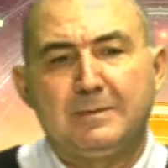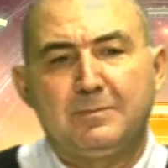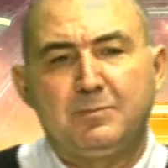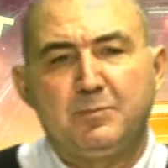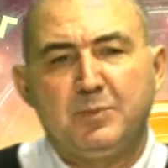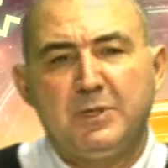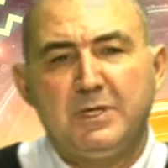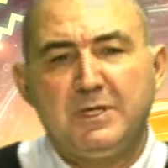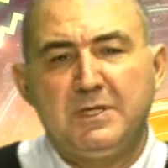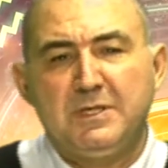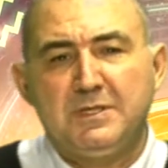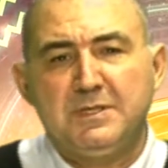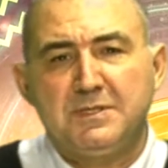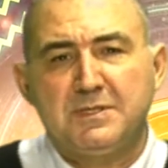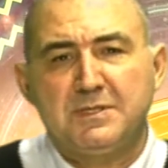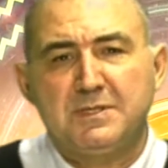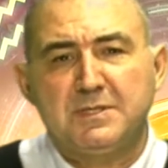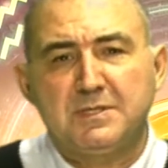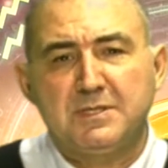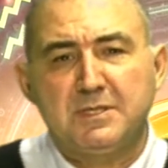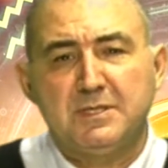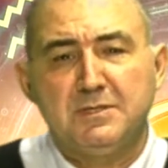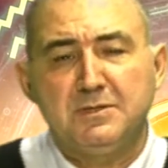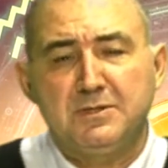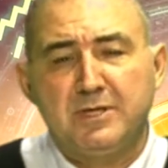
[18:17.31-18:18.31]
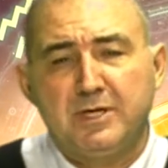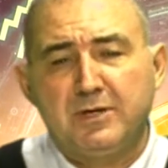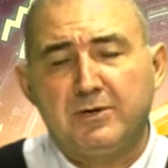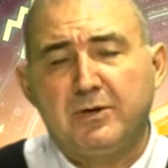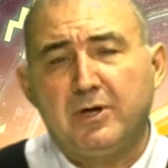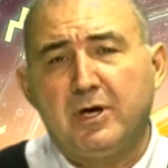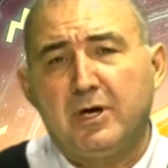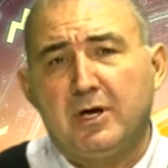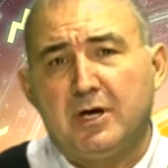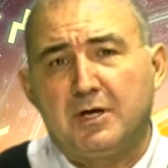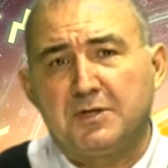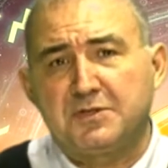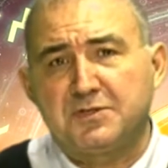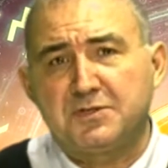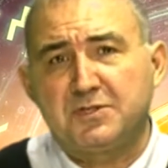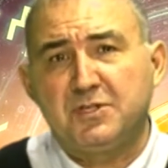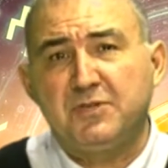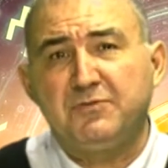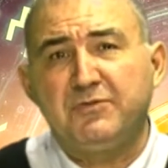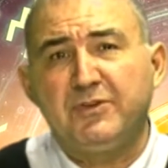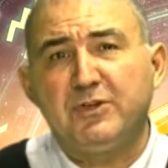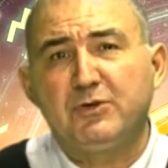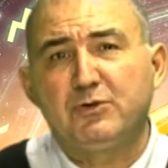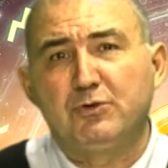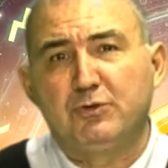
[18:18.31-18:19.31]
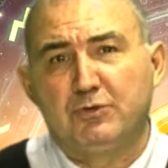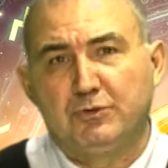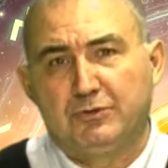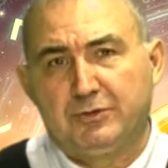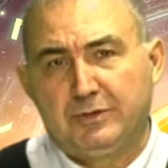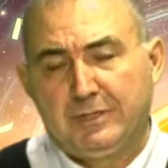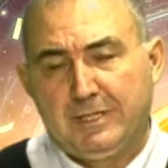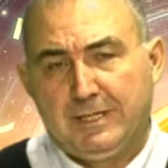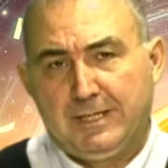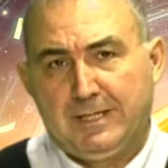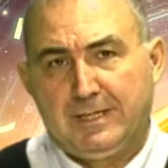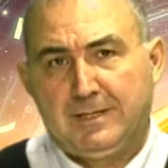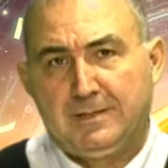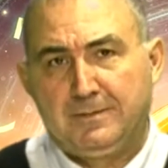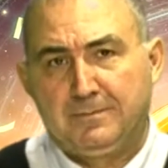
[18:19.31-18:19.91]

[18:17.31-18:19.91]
peace in their hearts difficultly.